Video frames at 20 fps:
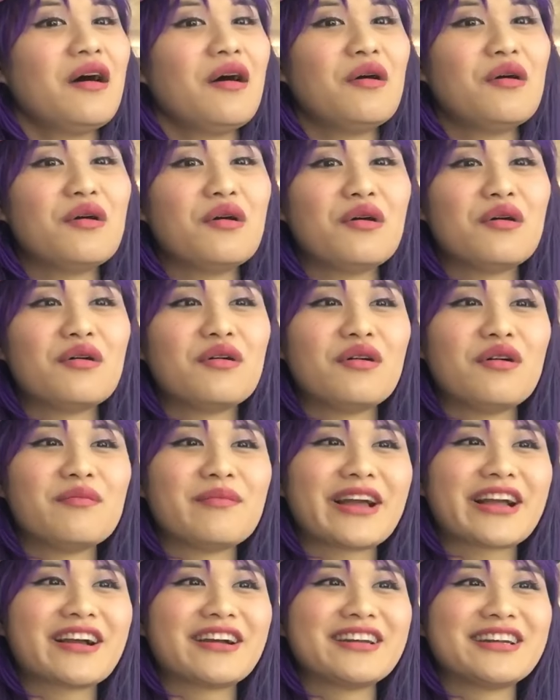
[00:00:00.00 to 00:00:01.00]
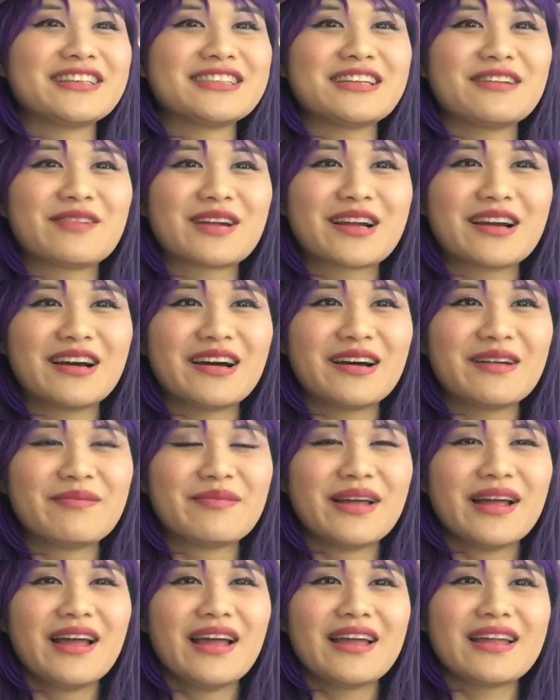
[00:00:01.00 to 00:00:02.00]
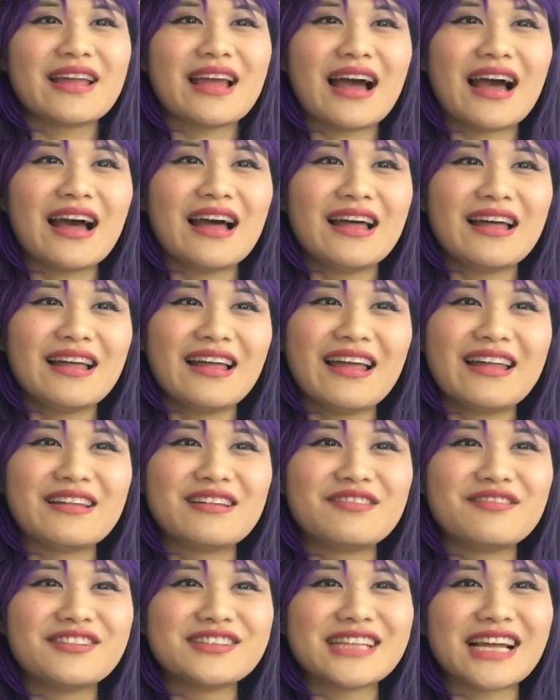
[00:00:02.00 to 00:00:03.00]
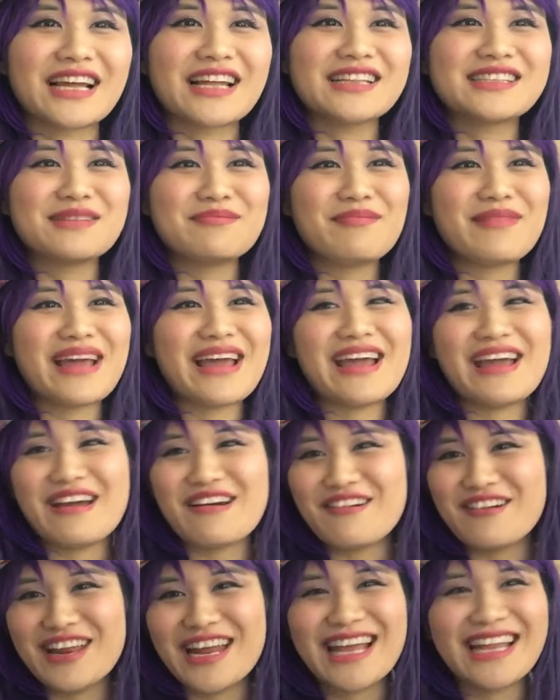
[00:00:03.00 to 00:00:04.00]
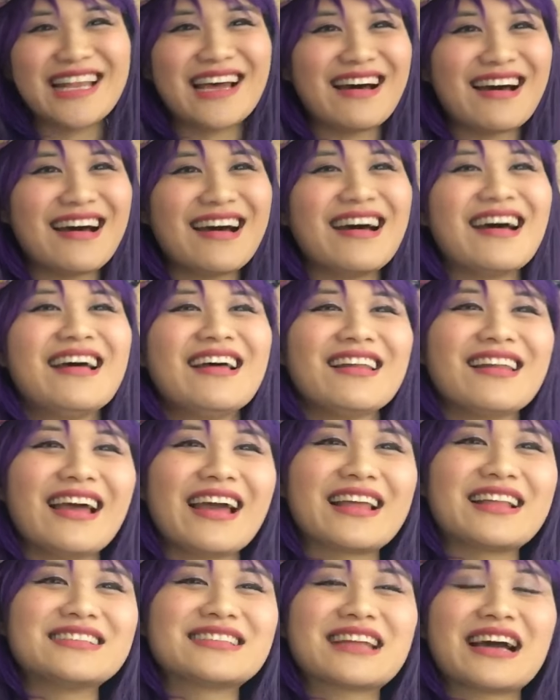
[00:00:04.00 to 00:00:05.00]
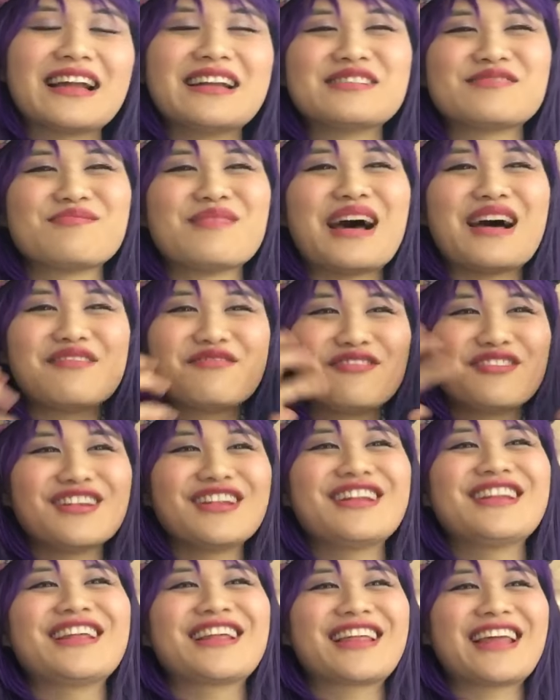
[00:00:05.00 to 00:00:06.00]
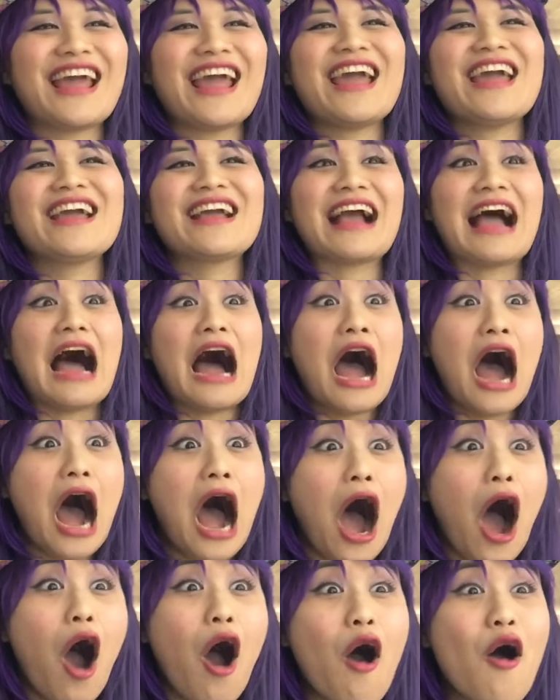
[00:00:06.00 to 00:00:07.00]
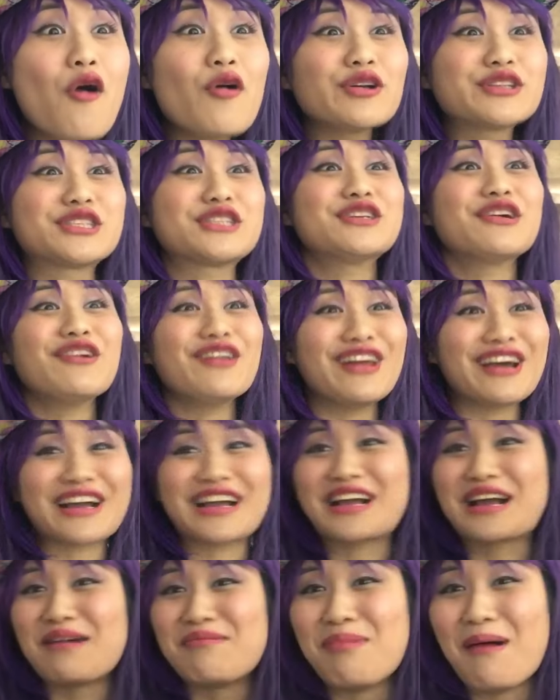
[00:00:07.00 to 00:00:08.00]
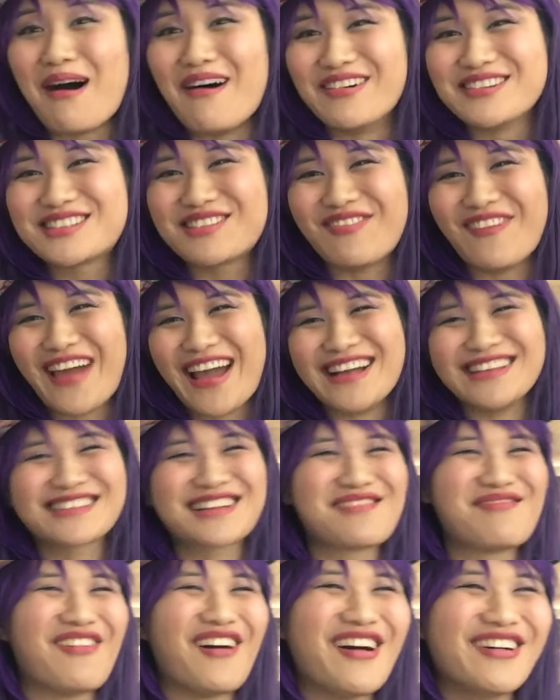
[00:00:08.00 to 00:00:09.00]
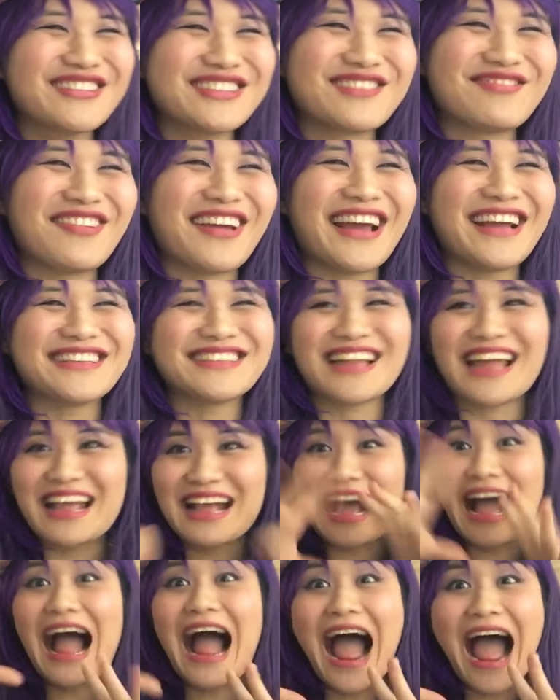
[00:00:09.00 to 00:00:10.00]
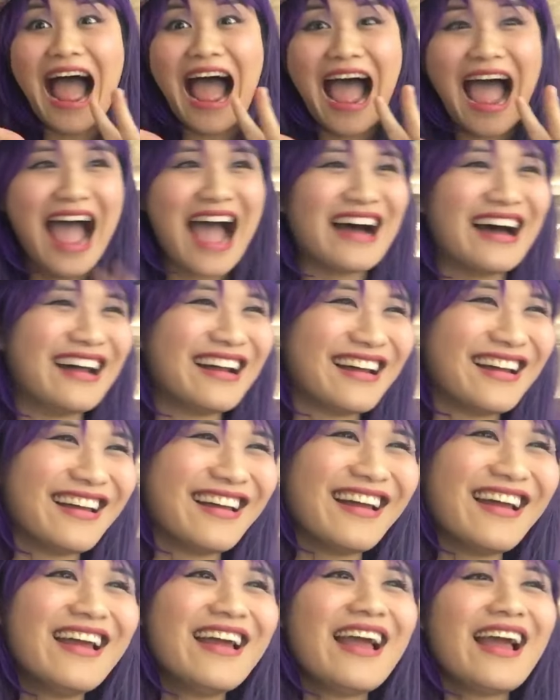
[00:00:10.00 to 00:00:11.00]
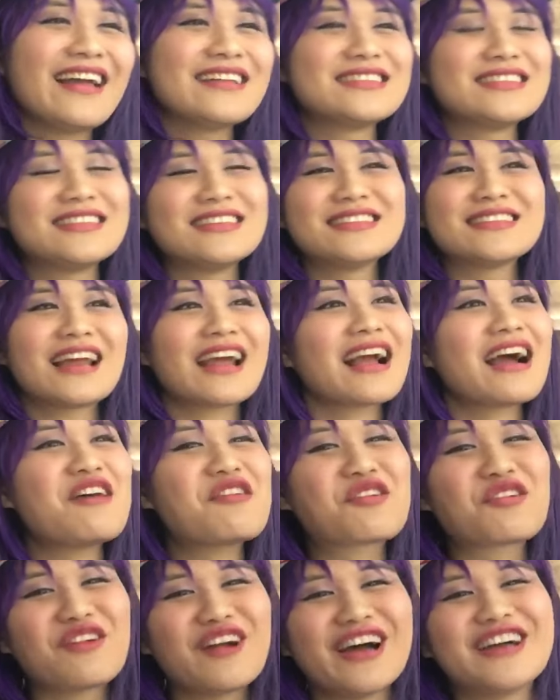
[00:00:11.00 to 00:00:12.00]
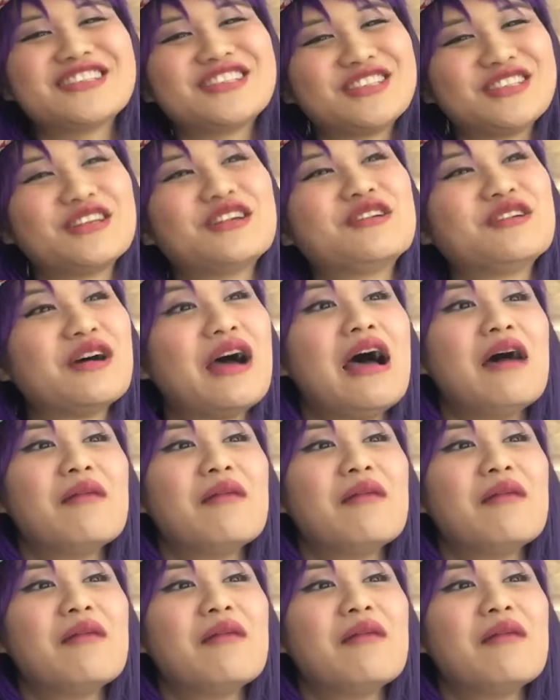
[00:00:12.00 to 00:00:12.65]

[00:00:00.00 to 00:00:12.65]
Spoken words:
Oh my goodness, here we come. Yeah, and Luffy's like, it's me, Oreda! Like, he's got his mouth full of the cake. Oh shoot, look at Capone's face, like, ah! And she's like, I'll crush you!